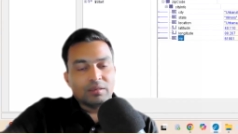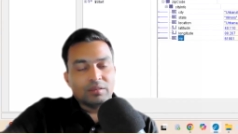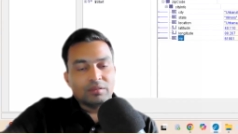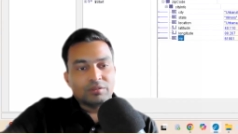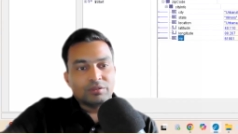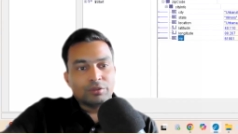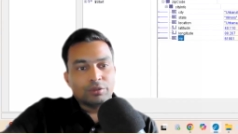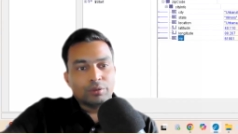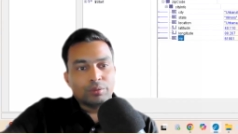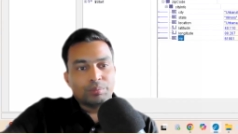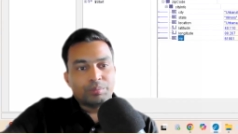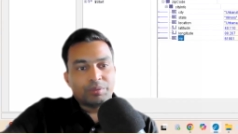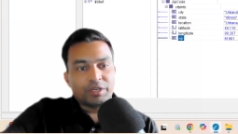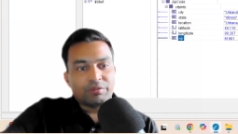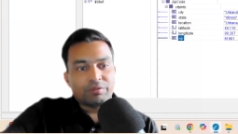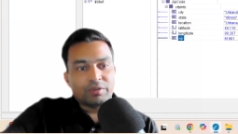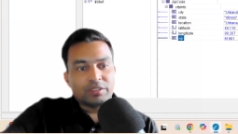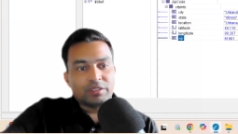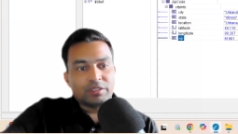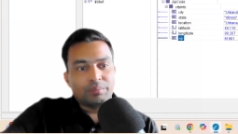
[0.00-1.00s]
SOAP
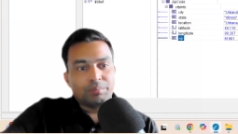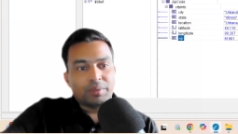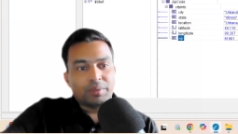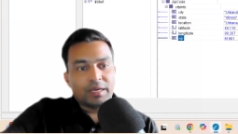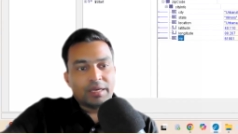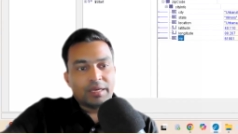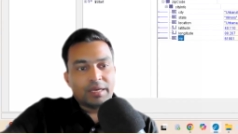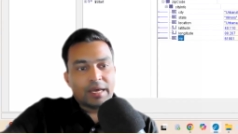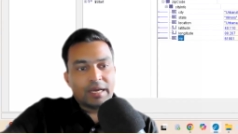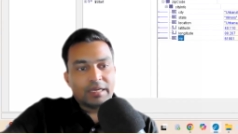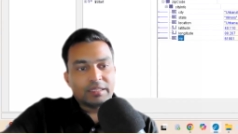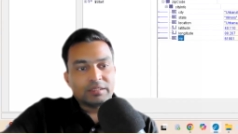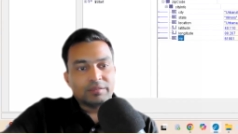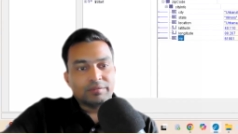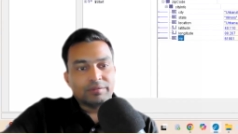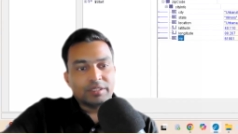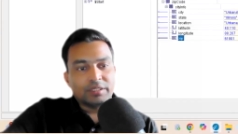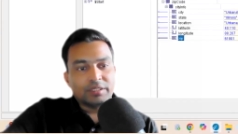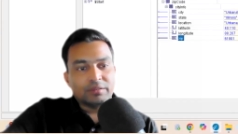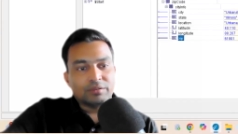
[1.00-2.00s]
request reply
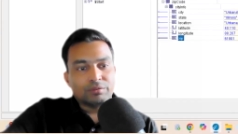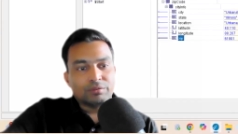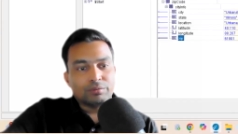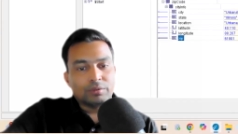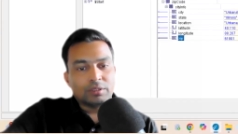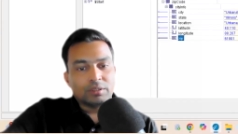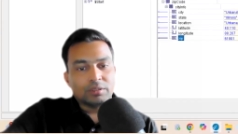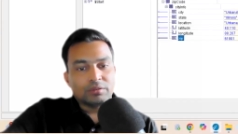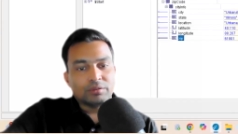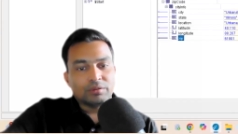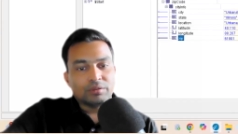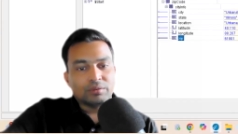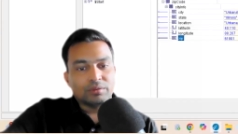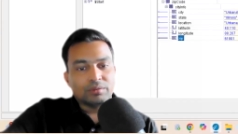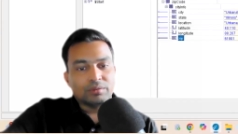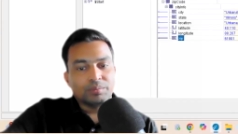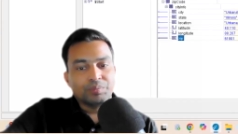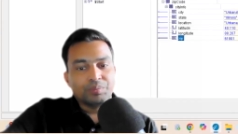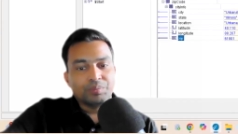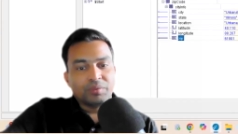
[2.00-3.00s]
activities work.
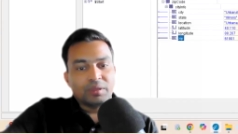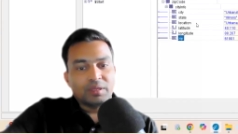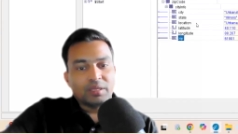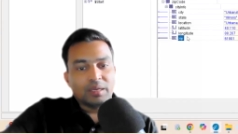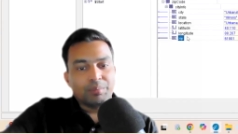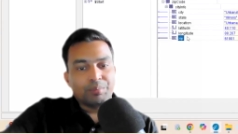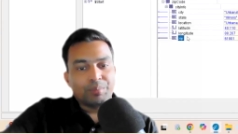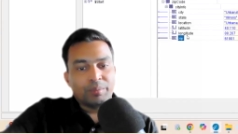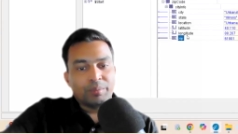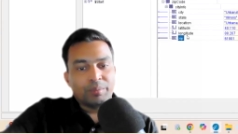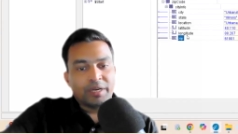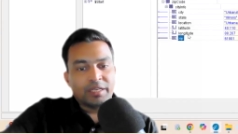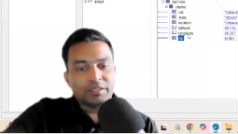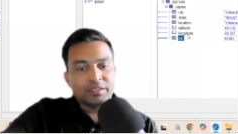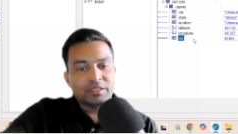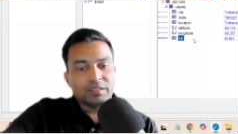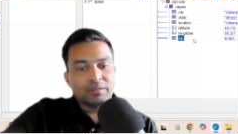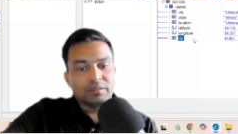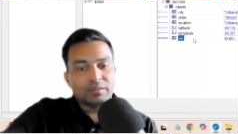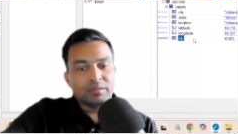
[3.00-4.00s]
So the
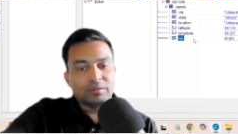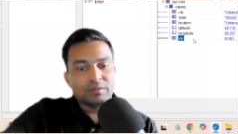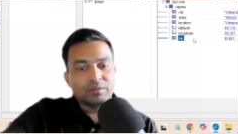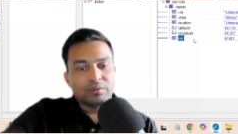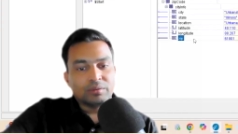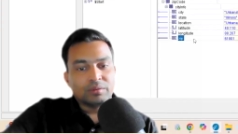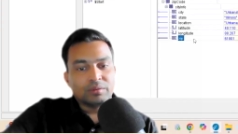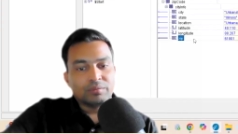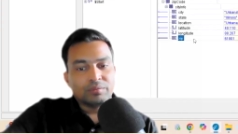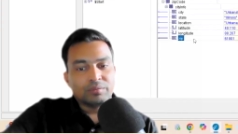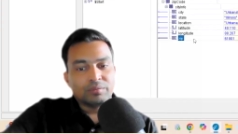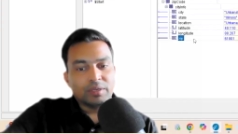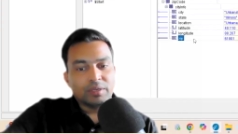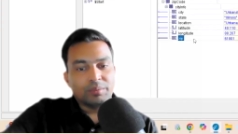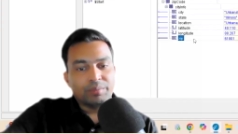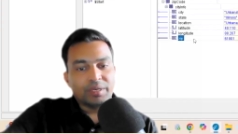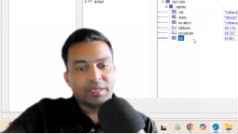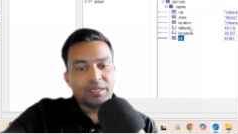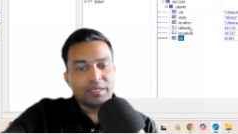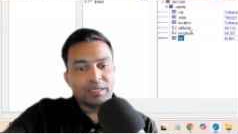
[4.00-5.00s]
implementation
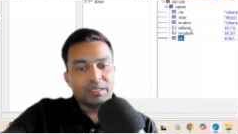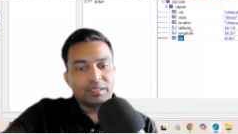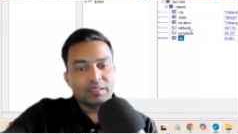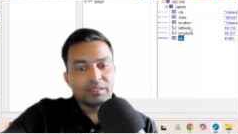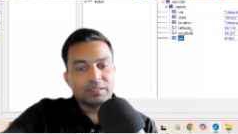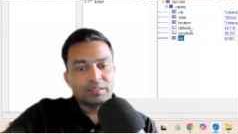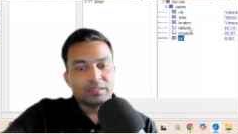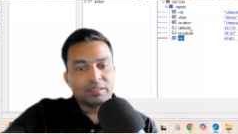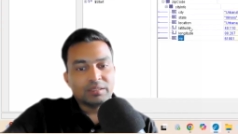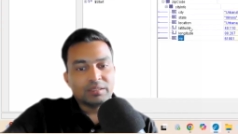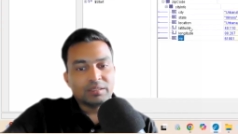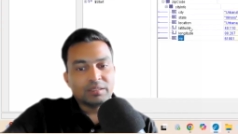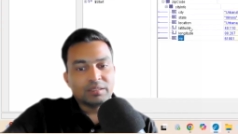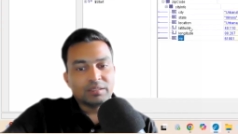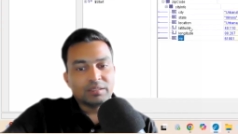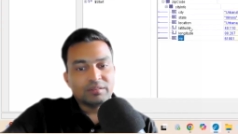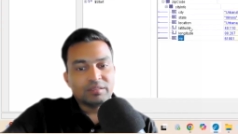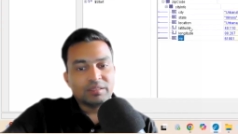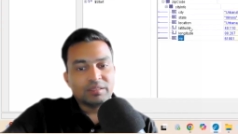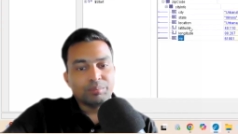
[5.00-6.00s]
will be
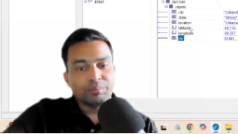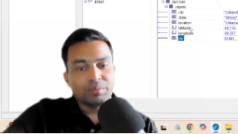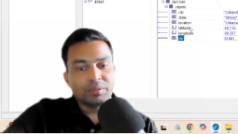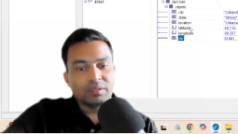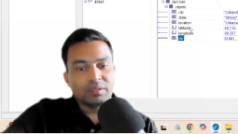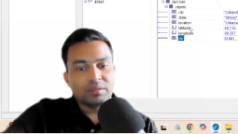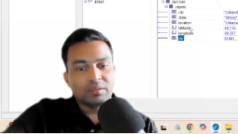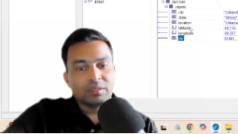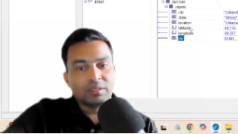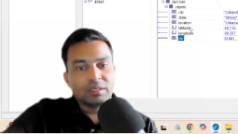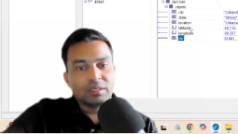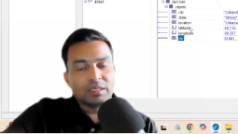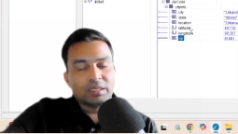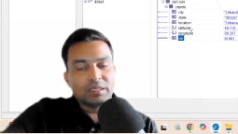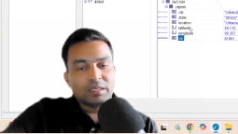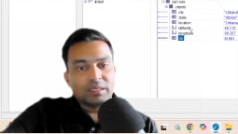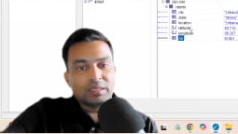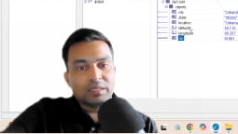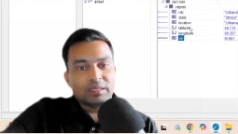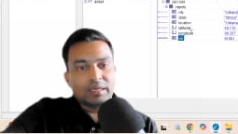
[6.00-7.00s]
simple,
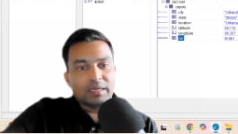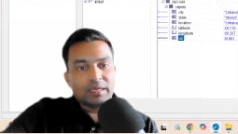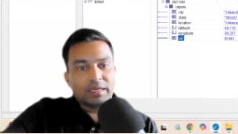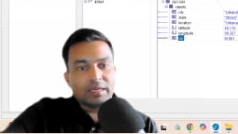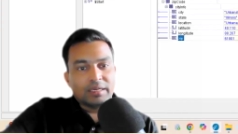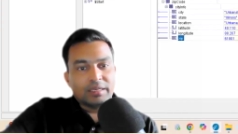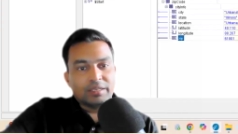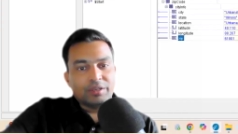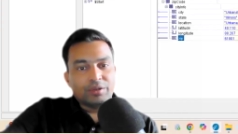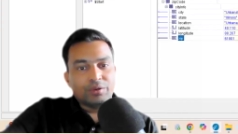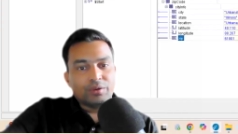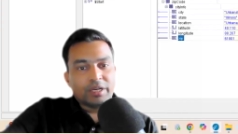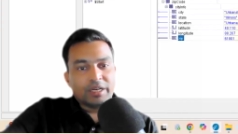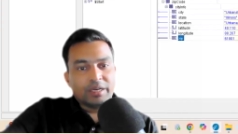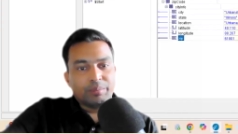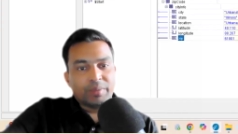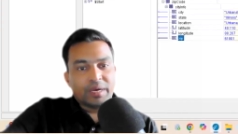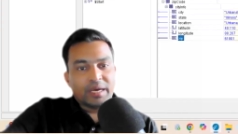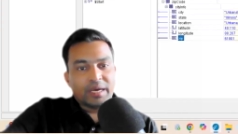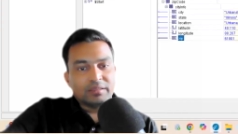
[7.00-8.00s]
and you
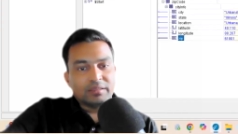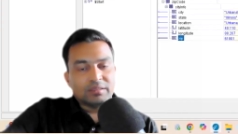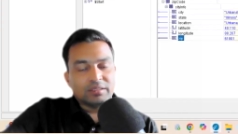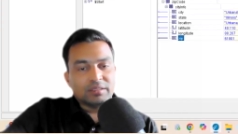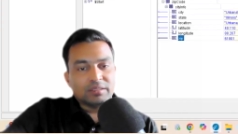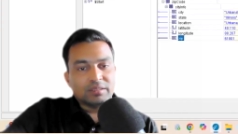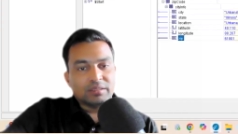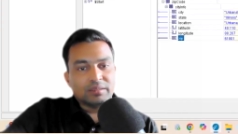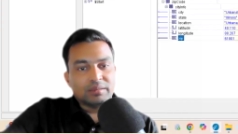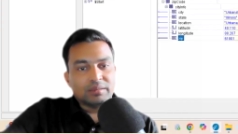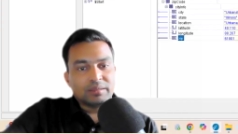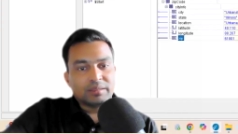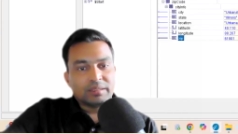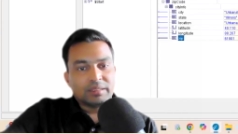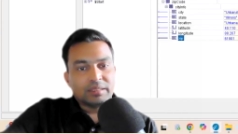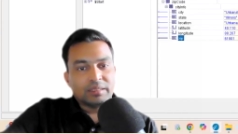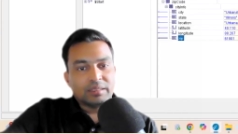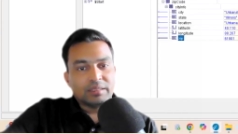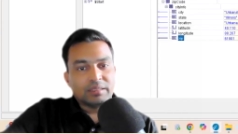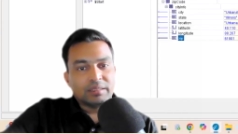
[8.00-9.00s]
can imagine
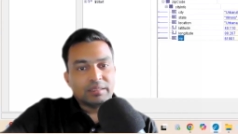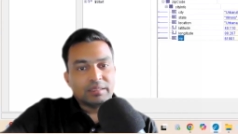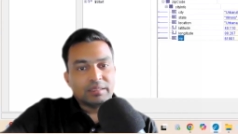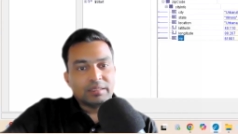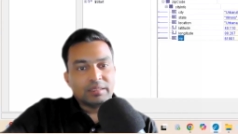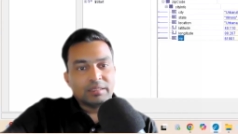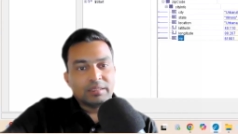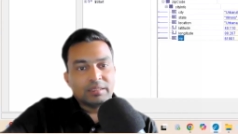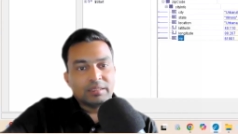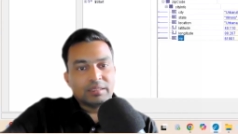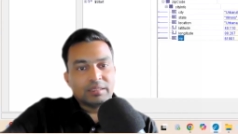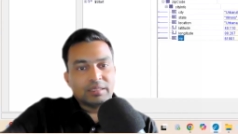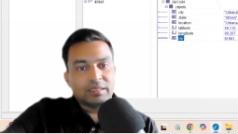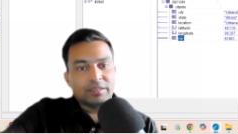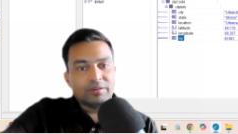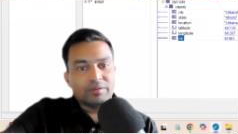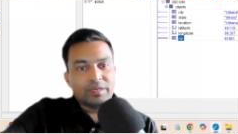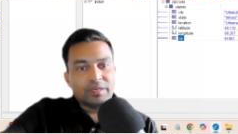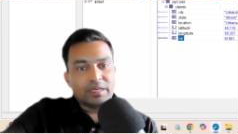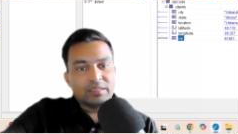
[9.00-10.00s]

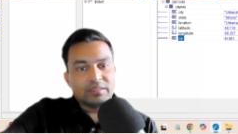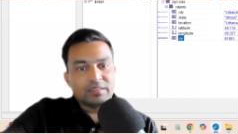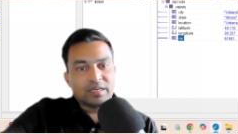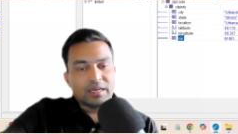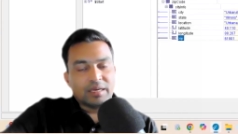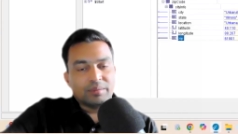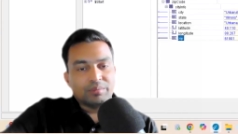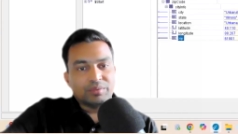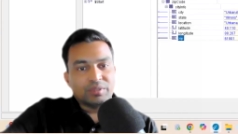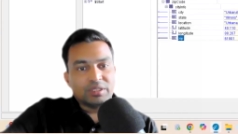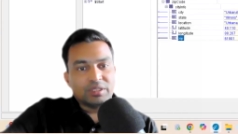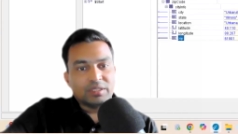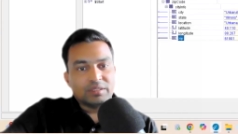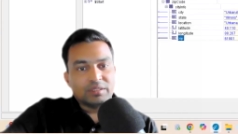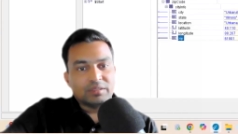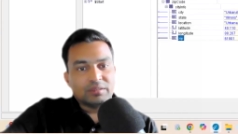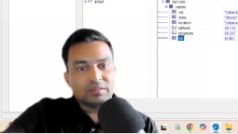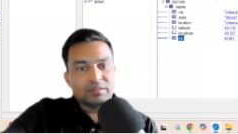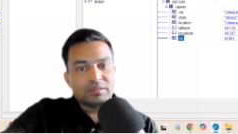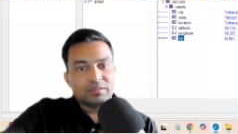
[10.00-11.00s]
in real time there
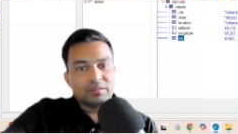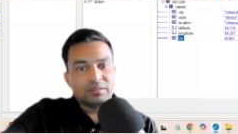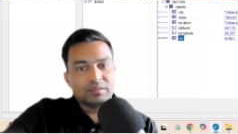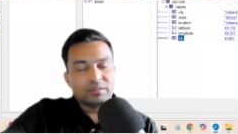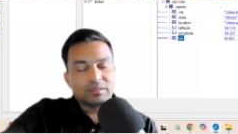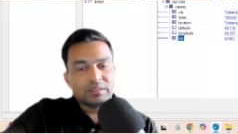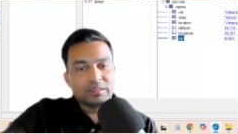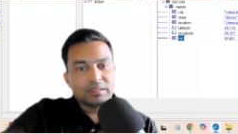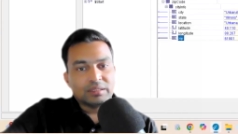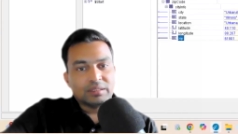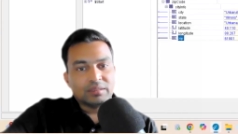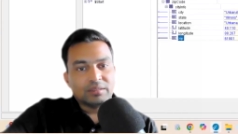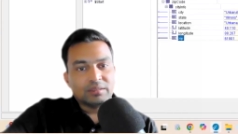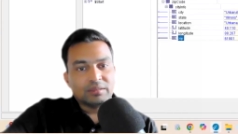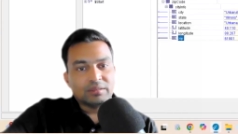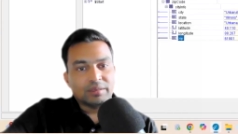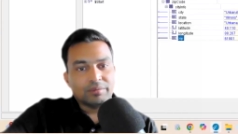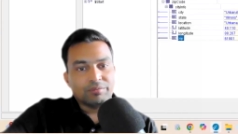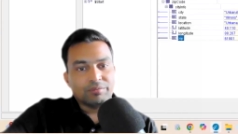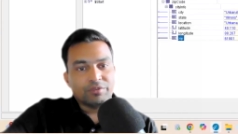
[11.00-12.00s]
is
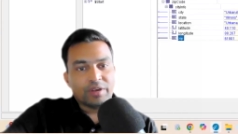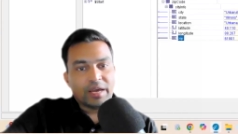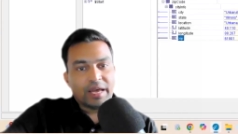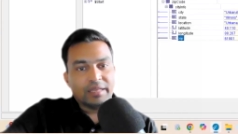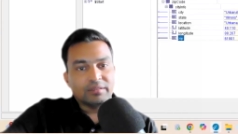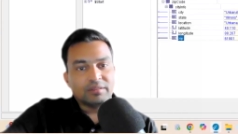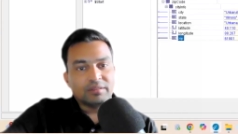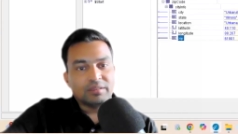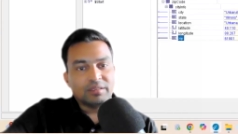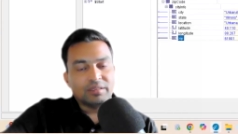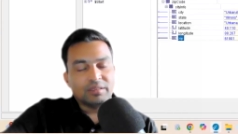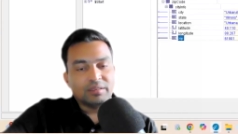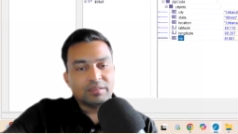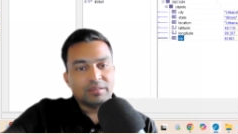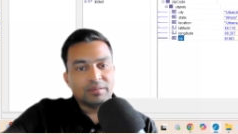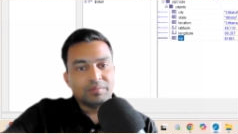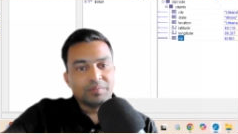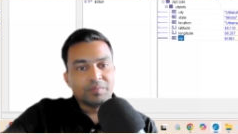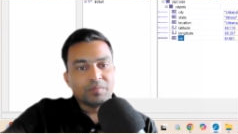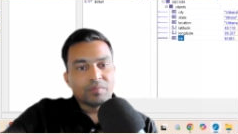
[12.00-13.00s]
some
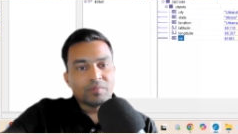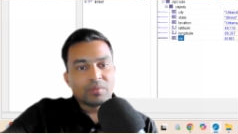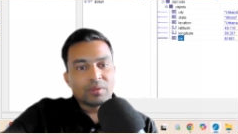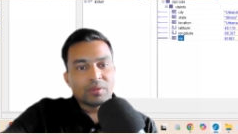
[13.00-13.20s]
fancy